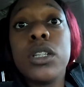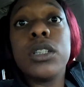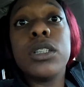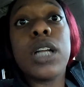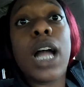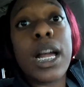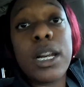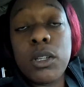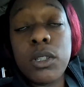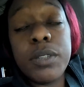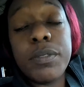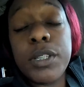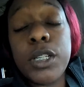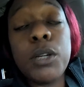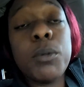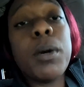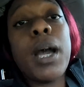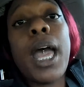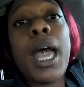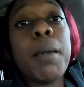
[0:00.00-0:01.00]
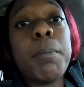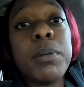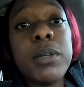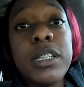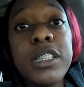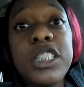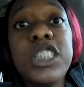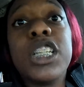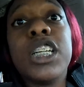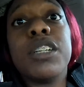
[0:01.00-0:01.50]
don't even know what happened to
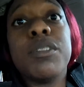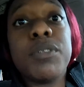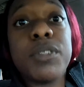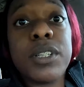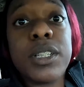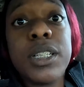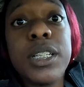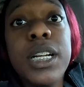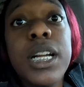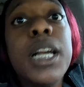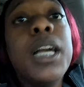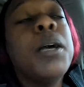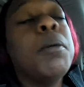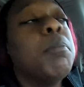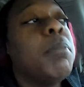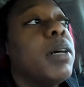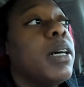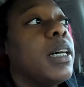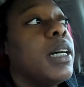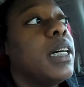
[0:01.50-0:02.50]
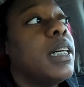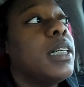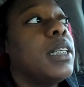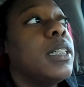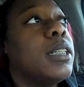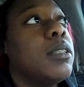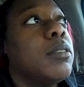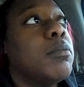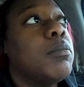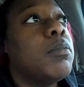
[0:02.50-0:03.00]
Jennifer, but
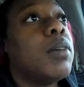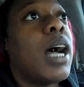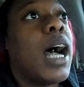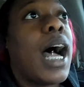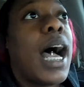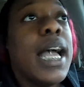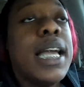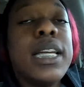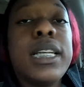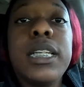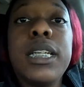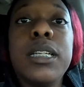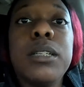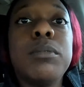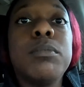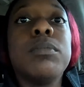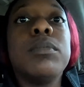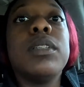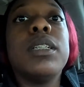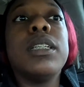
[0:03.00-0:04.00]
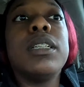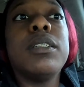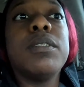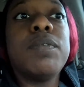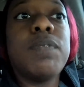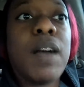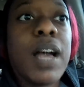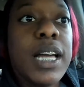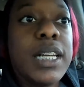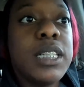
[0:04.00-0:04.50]
I ended up
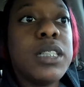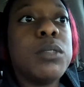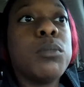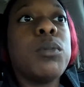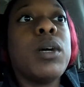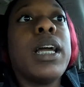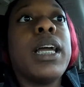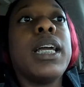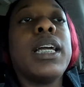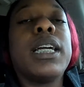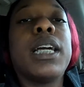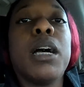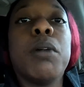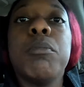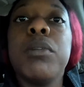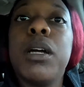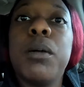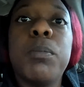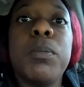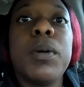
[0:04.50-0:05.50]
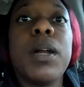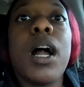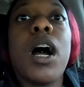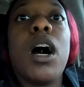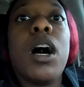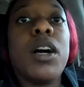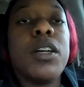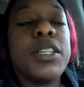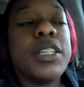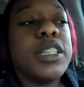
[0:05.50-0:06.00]
finding a way, coming up with
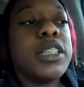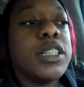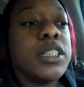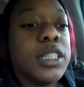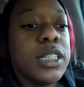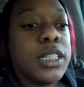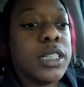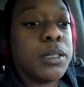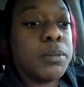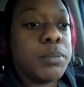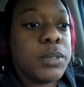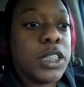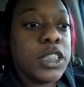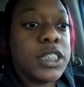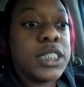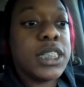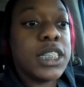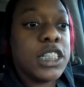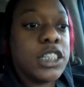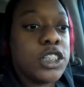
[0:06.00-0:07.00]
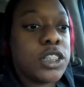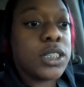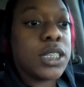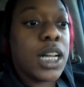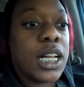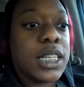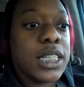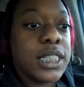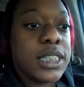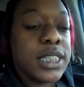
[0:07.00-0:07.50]
all the
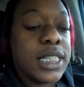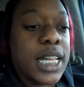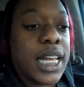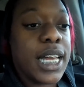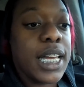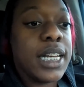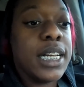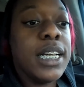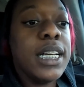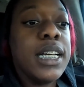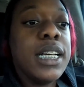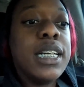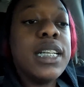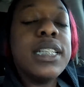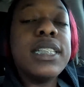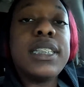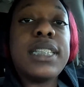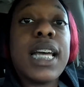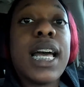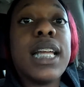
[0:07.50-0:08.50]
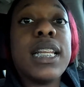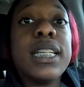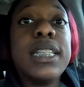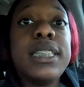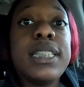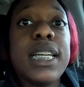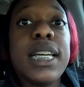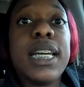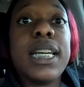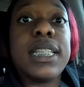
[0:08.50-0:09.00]
$1,300 that Sally
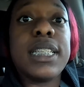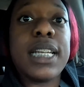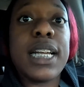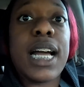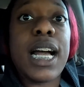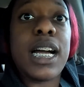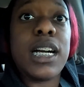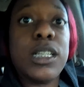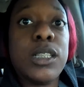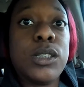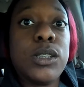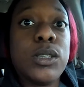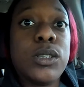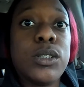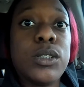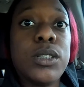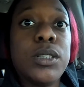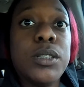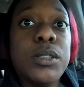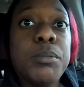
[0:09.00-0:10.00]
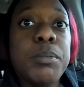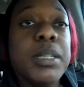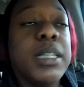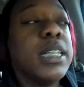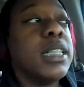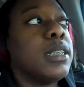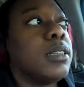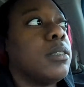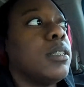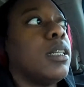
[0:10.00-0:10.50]
said that I owed, because